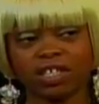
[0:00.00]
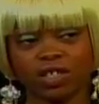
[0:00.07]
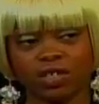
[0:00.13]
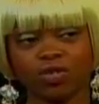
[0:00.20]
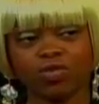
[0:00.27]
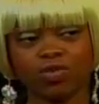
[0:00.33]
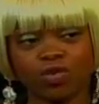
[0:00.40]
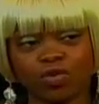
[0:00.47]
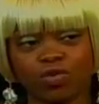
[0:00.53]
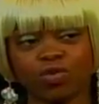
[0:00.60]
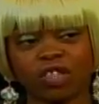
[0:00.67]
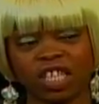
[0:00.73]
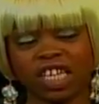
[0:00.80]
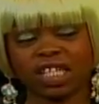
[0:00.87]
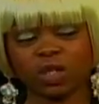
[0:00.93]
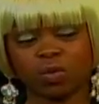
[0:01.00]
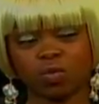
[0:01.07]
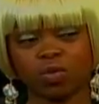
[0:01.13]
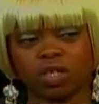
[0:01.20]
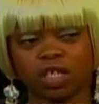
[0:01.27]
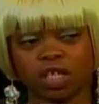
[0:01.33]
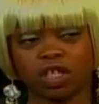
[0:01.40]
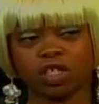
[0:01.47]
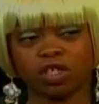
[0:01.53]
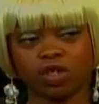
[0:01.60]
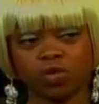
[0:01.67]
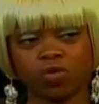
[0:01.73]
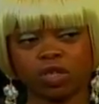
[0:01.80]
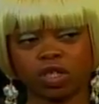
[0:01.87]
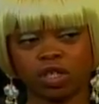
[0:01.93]
You knew that's what
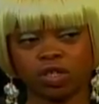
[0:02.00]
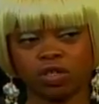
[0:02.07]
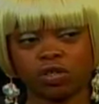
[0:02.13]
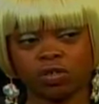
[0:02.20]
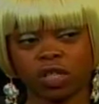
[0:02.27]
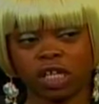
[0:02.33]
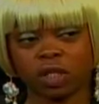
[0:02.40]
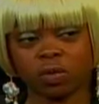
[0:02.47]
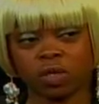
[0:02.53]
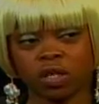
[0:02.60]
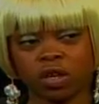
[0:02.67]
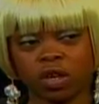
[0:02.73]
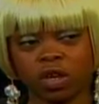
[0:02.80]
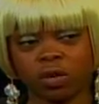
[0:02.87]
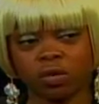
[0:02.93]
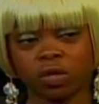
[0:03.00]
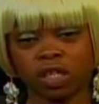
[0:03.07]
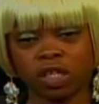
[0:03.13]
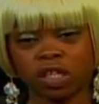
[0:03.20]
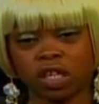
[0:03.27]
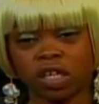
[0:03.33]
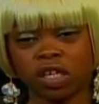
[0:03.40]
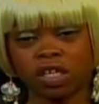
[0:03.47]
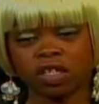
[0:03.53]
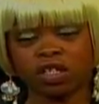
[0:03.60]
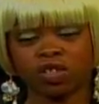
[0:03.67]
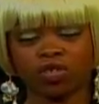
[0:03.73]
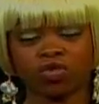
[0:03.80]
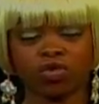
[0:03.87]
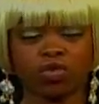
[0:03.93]
you wanted to do. That's what your heart was.
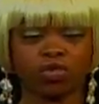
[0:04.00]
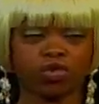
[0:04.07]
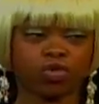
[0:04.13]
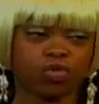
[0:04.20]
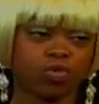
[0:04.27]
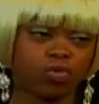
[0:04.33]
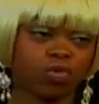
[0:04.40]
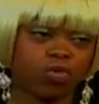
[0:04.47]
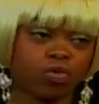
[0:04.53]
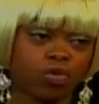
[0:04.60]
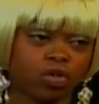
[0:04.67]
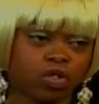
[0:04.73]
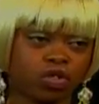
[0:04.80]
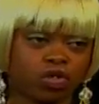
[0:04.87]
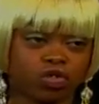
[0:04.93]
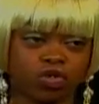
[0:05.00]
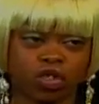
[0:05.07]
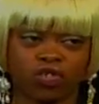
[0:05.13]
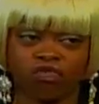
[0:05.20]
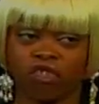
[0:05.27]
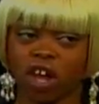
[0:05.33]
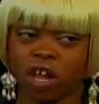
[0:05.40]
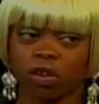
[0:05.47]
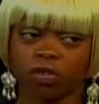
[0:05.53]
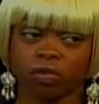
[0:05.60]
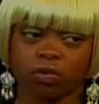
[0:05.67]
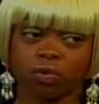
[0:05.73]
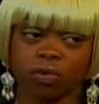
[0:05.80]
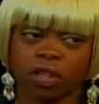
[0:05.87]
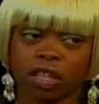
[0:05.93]
Did you go to school, or did you just follow
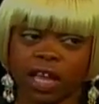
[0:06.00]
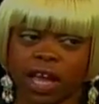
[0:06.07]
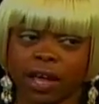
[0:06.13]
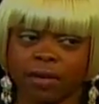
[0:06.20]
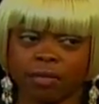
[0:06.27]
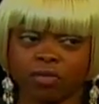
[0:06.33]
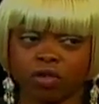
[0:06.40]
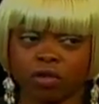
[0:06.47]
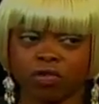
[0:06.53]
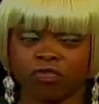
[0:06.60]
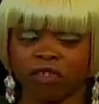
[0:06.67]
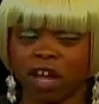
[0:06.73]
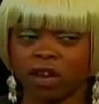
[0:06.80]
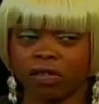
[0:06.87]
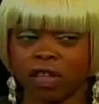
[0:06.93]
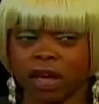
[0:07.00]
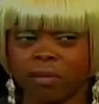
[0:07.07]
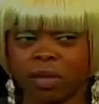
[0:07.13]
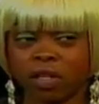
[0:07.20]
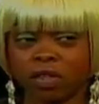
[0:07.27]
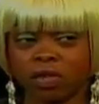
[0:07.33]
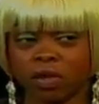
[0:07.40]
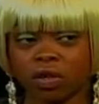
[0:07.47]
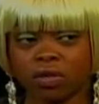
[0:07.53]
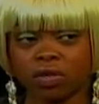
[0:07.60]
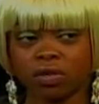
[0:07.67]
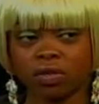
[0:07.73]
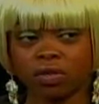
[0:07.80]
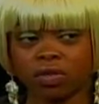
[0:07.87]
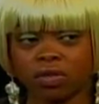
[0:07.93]
with that? You know, nah, follow learned, that mentor. I
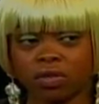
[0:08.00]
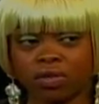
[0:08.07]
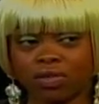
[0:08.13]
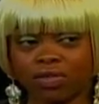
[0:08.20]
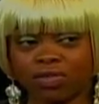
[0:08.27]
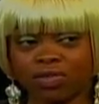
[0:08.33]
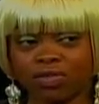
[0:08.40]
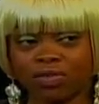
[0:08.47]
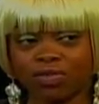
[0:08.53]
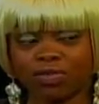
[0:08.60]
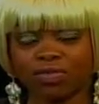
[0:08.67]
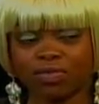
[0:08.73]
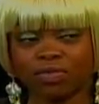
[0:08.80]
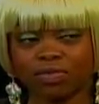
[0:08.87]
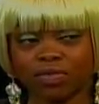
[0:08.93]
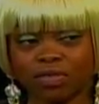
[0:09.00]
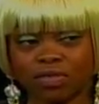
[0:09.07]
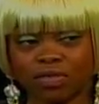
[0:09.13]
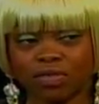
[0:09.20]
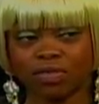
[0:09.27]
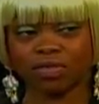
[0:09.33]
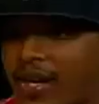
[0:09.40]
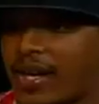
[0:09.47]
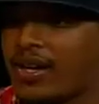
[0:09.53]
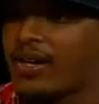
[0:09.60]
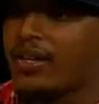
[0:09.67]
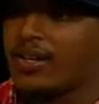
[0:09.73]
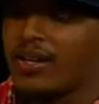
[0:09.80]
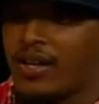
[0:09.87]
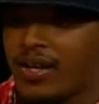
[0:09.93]
learned from myself. I learned from that
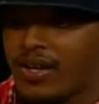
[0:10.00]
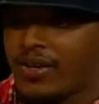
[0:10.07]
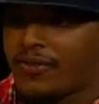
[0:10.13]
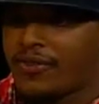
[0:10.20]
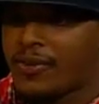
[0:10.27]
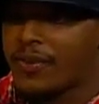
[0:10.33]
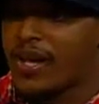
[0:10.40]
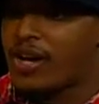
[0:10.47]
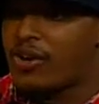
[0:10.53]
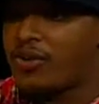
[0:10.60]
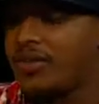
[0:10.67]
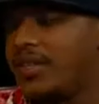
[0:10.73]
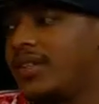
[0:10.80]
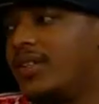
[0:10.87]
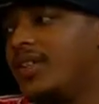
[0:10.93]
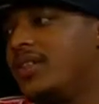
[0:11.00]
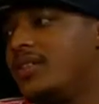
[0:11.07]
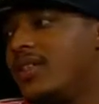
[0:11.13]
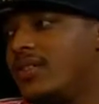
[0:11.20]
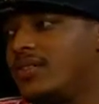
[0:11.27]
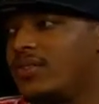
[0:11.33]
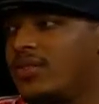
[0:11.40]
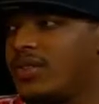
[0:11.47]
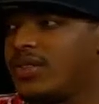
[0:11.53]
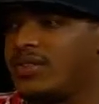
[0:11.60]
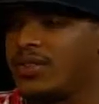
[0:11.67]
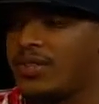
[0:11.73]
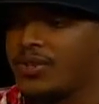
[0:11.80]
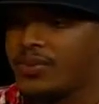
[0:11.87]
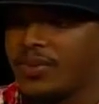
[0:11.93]
uh, from that older DJ too. He
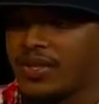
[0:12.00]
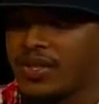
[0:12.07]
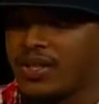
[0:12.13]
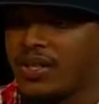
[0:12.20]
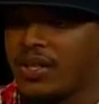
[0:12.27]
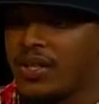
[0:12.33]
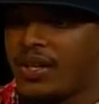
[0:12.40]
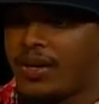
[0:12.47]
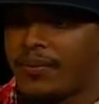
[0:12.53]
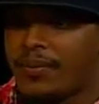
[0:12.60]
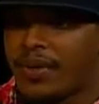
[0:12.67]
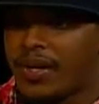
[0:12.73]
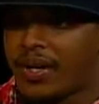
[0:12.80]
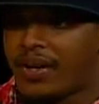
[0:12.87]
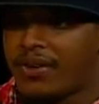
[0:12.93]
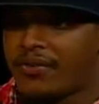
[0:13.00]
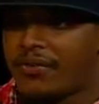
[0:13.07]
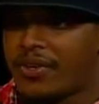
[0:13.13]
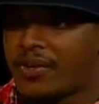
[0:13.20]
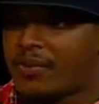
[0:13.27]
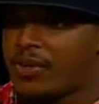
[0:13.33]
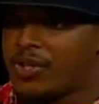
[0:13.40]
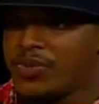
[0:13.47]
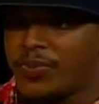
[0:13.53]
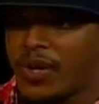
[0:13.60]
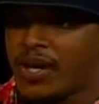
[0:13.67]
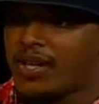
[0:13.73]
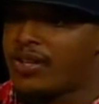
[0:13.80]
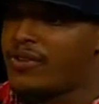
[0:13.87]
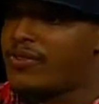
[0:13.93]
taught me. But uh, for the most
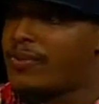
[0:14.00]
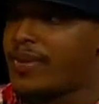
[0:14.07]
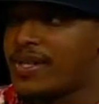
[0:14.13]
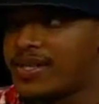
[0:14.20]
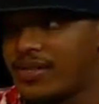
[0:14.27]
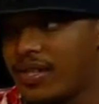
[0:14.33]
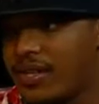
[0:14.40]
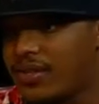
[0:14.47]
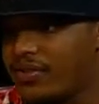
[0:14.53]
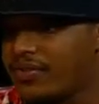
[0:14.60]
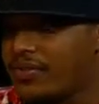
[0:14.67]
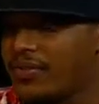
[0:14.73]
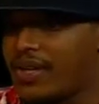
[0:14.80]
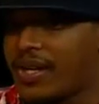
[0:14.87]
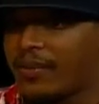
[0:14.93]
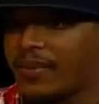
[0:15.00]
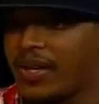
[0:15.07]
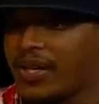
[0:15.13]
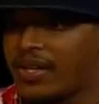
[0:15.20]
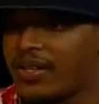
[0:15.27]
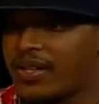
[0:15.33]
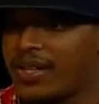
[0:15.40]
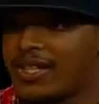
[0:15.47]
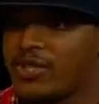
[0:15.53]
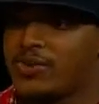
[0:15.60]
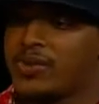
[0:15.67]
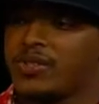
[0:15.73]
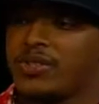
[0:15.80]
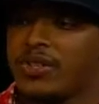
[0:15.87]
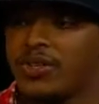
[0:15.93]
part, I learned from myself. You know what I mean? Then I
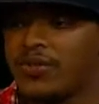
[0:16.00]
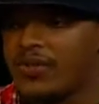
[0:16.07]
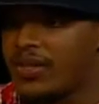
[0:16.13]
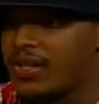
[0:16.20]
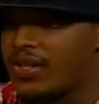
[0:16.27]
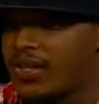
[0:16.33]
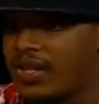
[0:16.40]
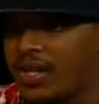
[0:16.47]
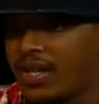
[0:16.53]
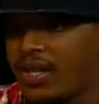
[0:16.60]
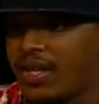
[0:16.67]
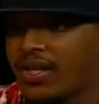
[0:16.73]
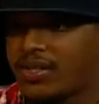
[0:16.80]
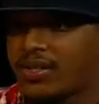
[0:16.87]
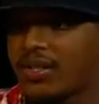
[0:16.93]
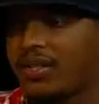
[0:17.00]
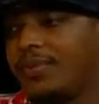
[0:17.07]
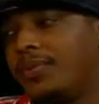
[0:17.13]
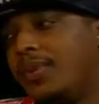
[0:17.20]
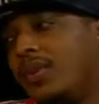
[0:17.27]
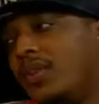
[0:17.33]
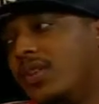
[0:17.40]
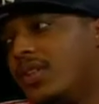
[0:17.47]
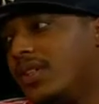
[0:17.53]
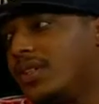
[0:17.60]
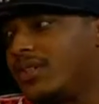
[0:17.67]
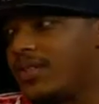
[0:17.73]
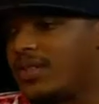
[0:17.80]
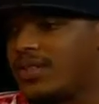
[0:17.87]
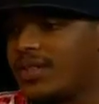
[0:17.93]
switched over to
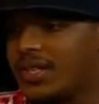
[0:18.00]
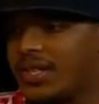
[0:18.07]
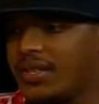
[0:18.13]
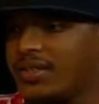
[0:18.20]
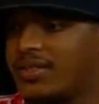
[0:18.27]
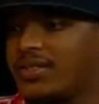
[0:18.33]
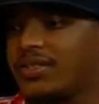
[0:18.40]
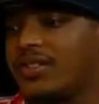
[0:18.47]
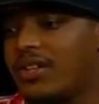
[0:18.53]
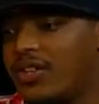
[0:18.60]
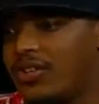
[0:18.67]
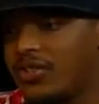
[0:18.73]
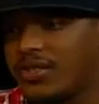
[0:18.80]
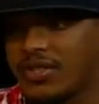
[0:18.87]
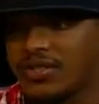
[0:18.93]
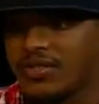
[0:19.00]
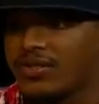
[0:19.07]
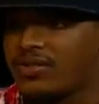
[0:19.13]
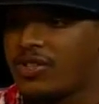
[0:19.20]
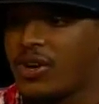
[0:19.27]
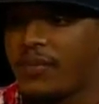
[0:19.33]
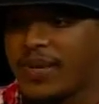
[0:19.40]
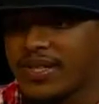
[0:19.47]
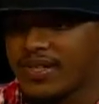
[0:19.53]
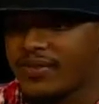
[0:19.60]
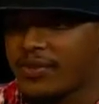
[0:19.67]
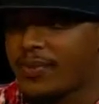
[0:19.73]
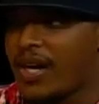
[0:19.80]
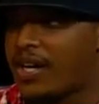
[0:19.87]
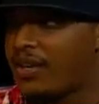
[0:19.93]
computers and, and just learned, just taught
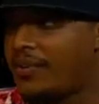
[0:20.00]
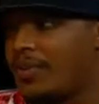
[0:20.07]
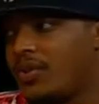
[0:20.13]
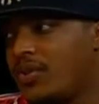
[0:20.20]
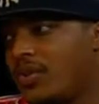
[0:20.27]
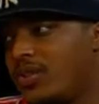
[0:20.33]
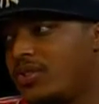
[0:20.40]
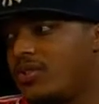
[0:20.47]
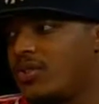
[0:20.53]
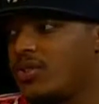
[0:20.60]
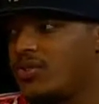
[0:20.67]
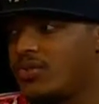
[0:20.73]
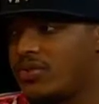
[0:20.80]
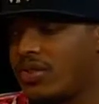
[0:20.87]
myself about computers too.